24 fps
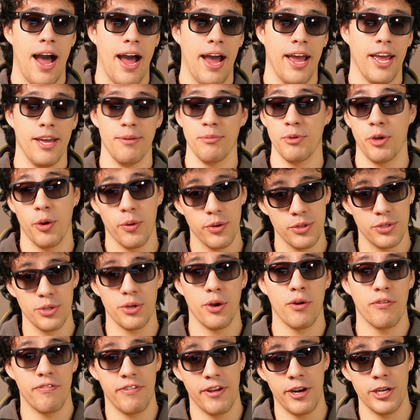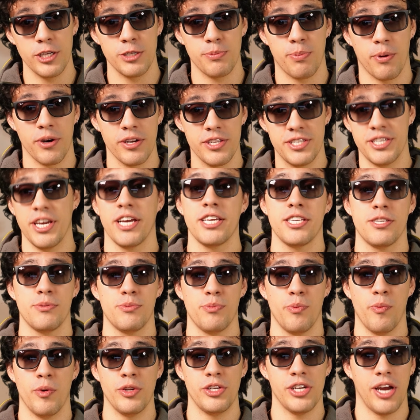I am going to go finish part 6,
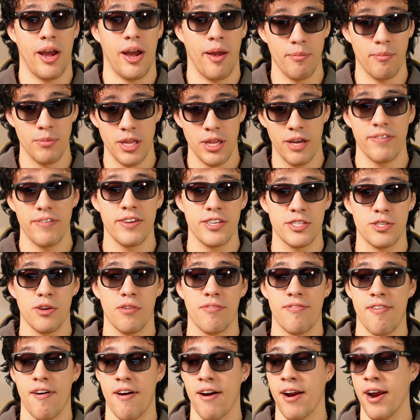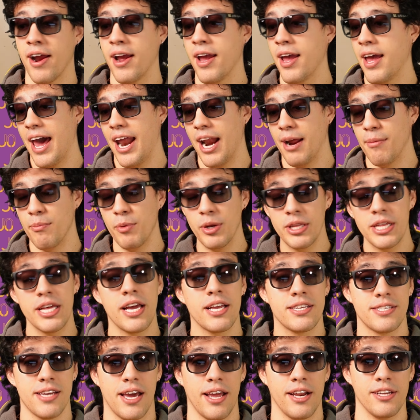which I am loving so far, and I'm really
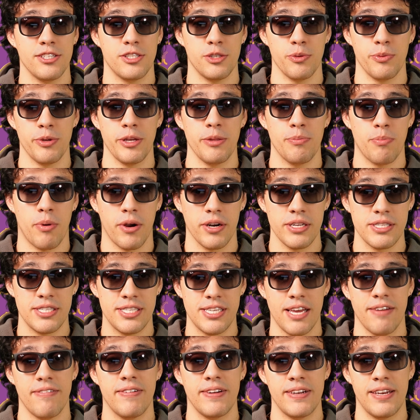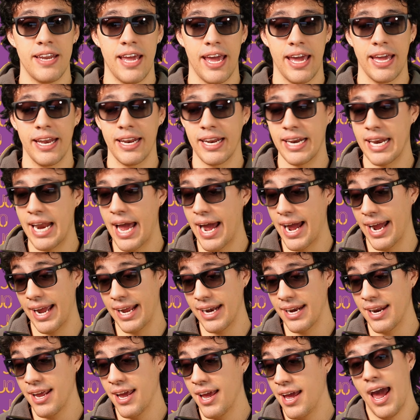excited to read part 7, 8, and
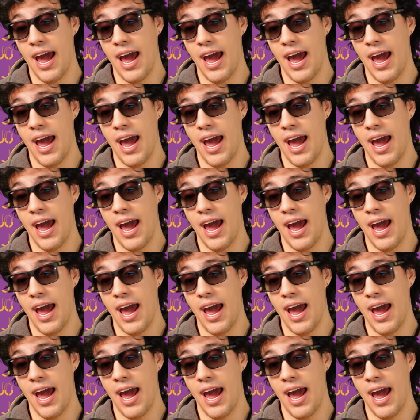9.